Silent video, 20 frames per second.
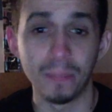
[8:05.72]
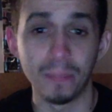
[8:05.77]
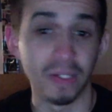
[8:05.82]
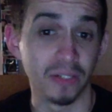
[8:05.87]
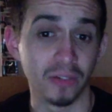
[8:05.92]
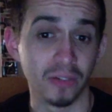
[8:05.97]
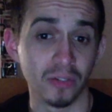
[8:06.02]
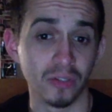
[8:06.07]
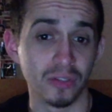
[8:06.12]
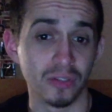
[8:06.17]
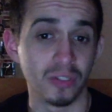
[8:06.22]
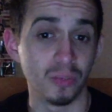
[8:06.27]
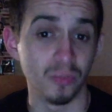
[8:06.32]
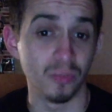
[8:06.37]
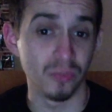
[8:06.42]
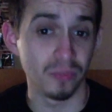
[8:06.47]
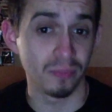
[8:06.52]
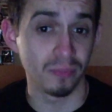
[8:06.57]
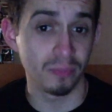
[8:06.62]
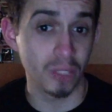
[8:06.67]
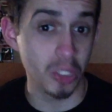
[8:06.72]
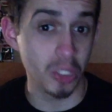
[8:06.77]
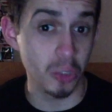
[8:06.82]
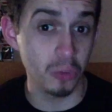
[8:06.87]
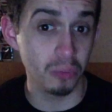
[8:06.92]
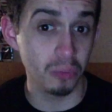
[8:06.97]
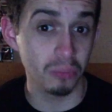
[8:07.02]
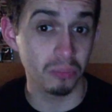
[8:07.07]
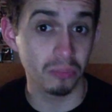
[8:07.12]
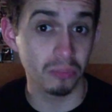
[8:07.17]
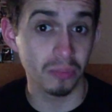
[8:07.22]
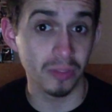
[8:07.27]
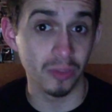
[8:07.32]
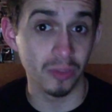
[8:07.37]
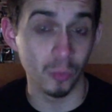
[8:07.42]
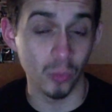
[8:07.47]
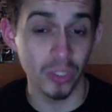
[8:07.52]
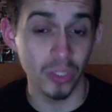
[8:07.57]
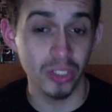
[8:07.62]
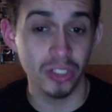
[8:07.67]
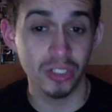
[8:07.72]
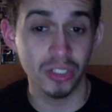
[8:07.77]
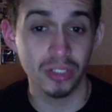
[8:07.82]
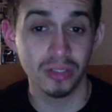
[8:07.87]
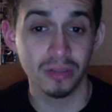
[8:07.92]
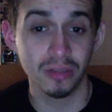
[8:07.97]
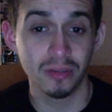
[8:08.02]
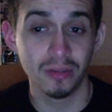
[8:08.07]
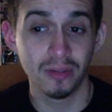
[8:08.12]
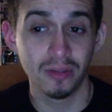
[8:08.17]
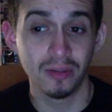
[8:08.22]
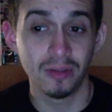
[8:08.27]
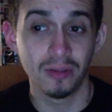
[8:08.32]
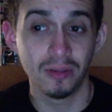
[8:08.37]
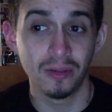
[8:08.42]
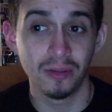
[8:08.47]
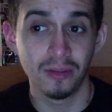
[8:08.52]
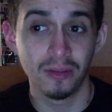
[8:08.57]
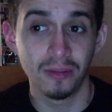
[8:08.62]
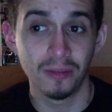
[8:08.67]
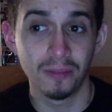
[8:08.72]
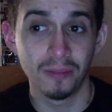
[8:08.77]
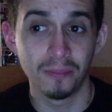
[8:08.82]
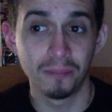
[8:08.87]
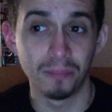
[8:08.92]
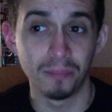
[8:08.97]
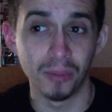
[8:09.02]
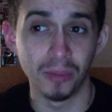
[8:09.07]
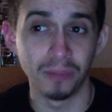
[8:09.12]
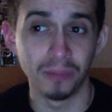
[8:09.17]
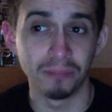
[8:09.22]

thought she was cute in The Witch, but,